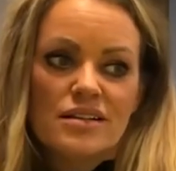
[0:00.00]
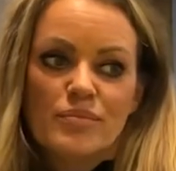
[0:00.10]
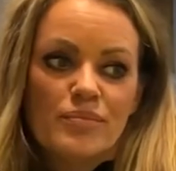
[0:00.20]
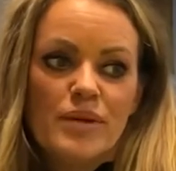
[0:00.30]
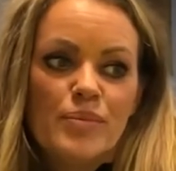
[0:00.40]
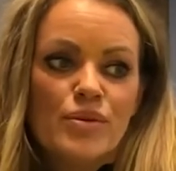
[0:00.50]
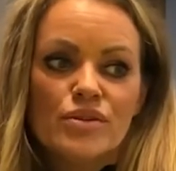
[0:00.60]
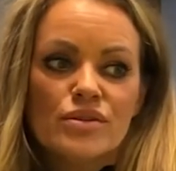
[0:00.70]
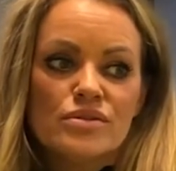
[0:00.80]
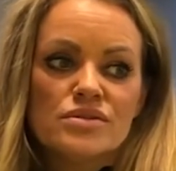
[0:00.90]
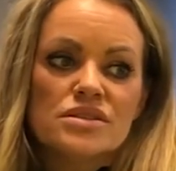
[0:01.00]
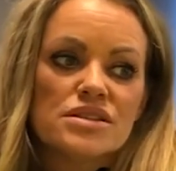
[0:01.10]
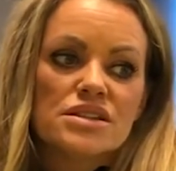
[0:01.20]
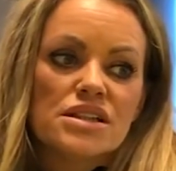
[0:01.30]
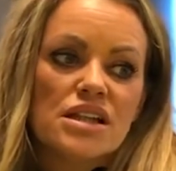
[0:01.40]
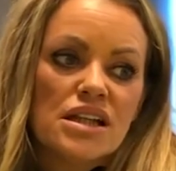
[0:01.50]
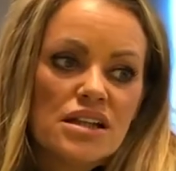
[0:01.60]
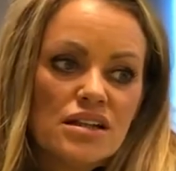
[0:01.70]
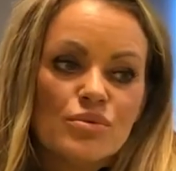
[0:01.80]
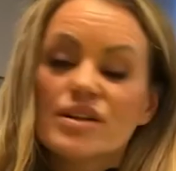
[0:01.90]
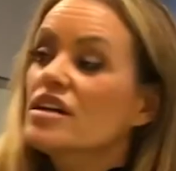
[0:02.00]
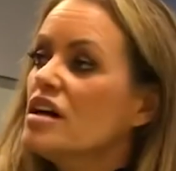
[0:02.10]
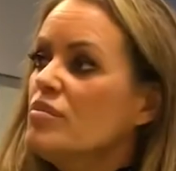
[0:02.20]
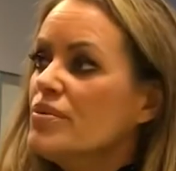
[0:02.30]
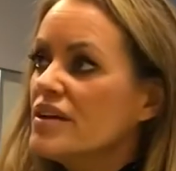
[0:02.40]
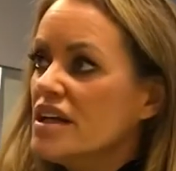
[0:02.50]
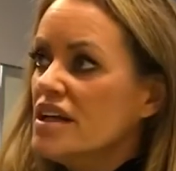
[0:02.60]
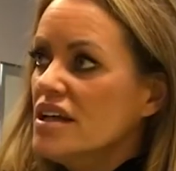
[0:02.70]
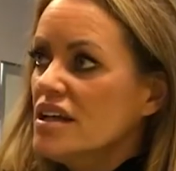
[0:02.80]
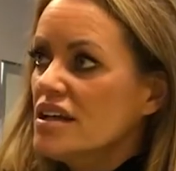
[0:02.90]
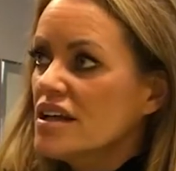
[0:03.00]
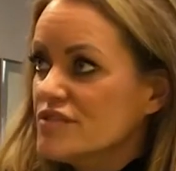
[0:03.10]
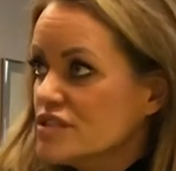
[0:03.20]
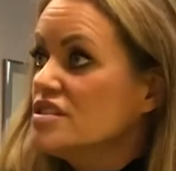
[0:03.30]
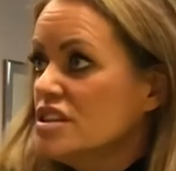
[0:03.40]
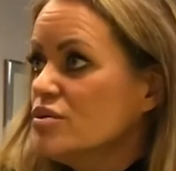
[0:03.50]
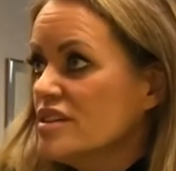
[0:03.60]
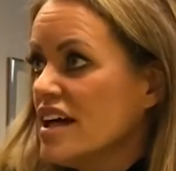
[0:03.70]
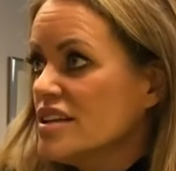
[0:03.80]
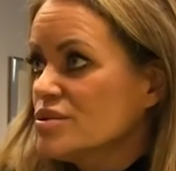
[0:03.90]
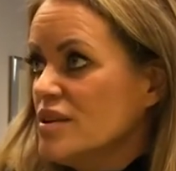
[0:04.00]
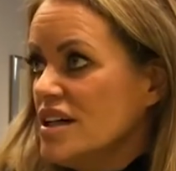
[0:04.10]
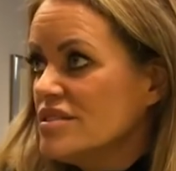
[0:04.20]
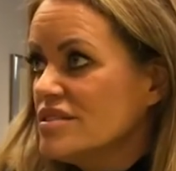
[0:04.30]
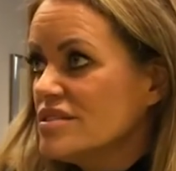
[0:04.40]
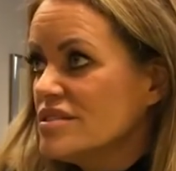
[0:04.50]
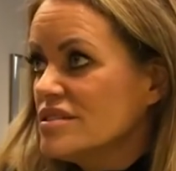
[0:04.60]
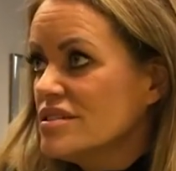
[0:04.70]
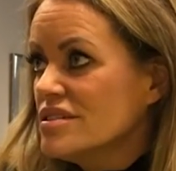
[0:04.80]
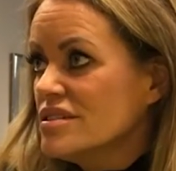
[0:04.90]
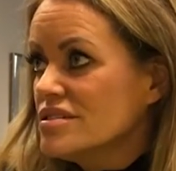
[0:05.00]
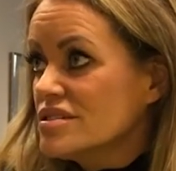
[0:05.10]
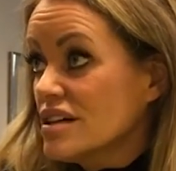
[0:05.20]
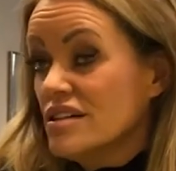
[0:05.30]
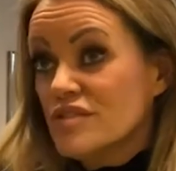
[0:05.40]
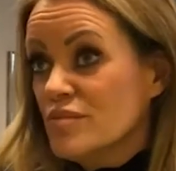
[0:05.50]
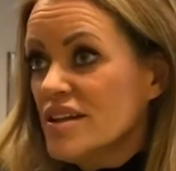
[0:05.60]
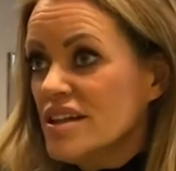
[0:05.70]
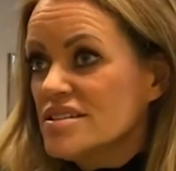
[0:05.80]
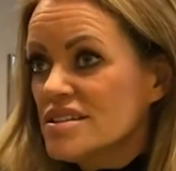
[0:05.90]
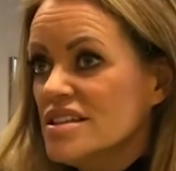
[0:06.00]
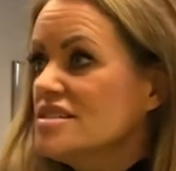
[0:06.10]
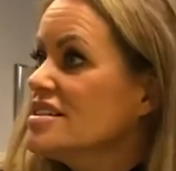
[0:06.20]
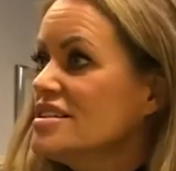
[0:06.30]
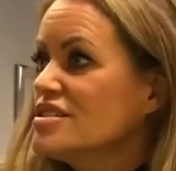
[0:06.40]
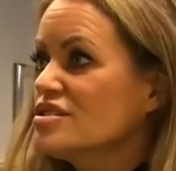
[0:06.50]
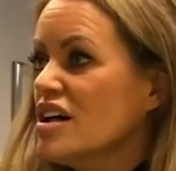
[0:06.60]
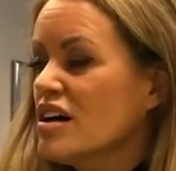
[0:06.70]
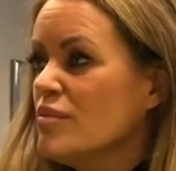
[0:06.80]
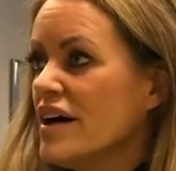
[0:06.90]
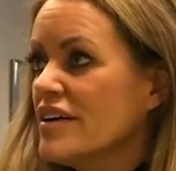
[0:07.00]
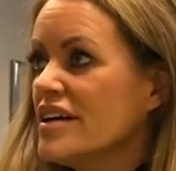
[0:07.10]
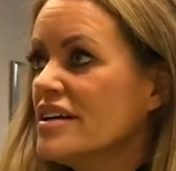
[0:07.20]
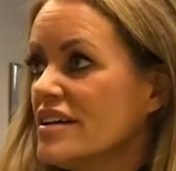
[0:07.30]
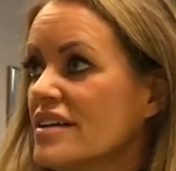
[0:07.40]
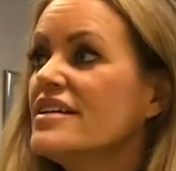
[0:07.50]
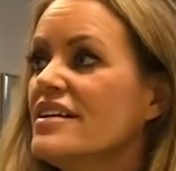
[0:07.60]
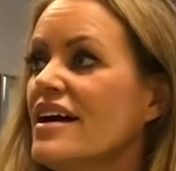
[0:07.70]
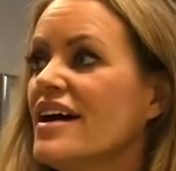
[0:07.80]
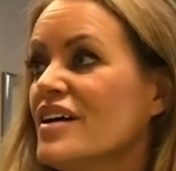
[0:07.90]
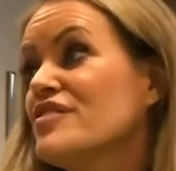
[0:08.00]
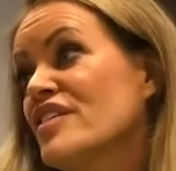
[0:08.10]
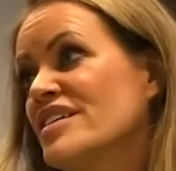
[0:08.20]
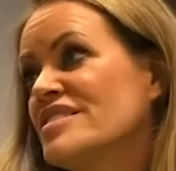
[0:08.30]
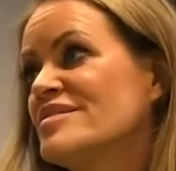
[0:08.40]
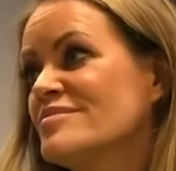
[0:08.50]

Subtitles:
People with a company have to deal with that as well. So for me it's easy to talk about it. And fun.